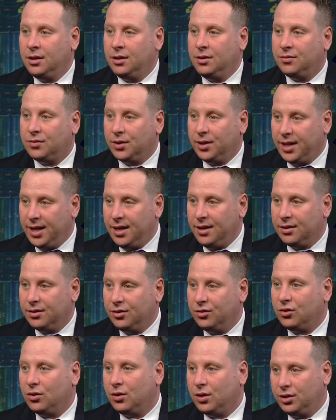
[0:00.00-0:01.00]
for
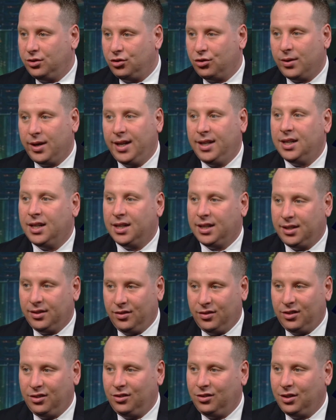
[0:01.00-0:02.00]
years on trade
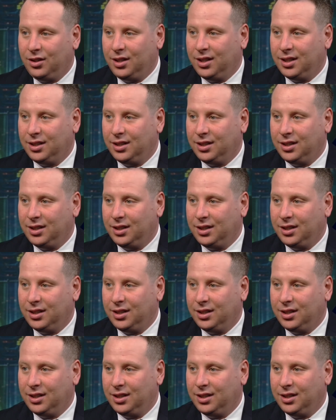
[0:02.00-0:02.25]
consistently.